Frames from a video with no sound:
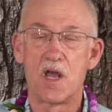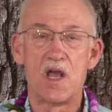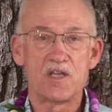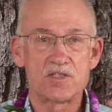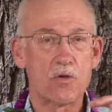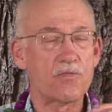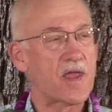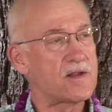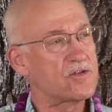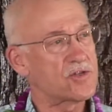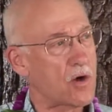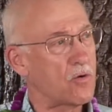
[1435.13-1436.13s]
So they
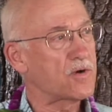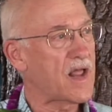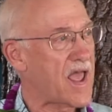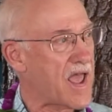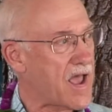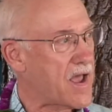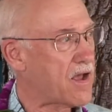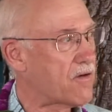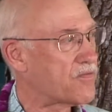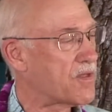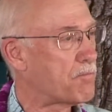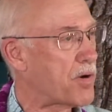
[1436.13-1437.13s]
don't have
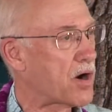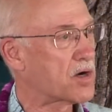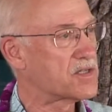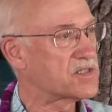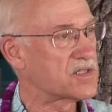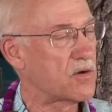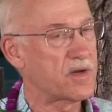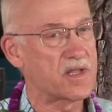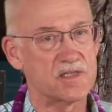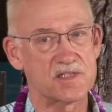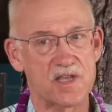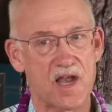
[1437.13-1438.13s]
the
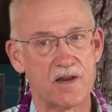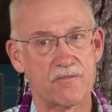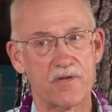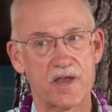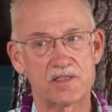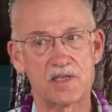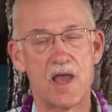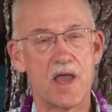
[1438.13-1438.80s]
Parkinsonian side effects